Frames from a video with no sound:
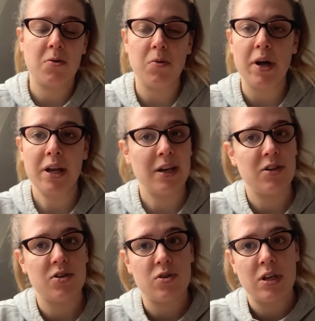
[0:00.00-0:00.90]
quite
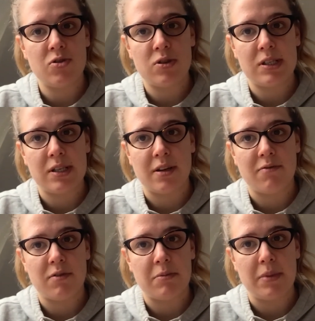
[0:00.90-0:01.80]
interesting
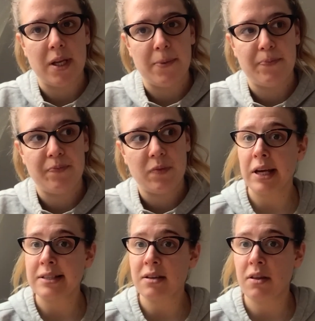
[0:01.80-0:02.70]
for me.
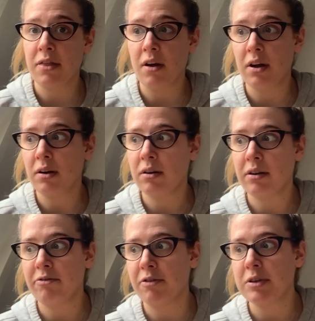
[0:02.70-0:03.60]
As I thought on the
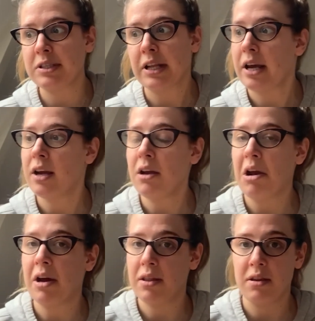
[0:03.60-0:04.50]
first day,
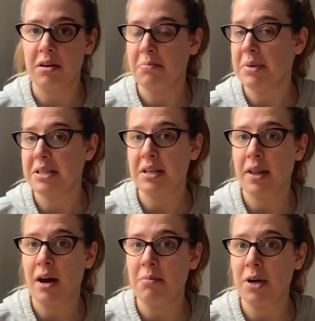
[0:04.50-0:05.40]
I didn't miss it
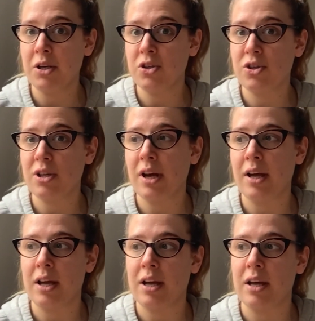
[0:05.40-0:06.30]
that much,
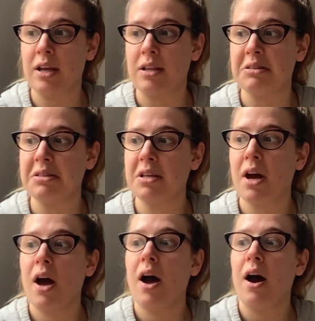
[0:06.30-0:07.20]
and
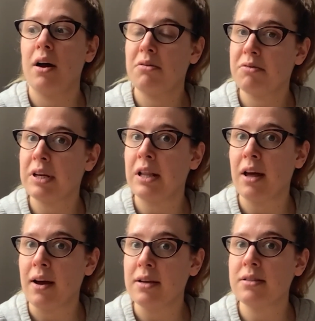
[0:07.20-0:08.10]
I
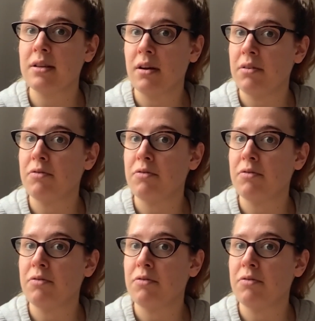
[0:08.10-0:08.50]
realized, and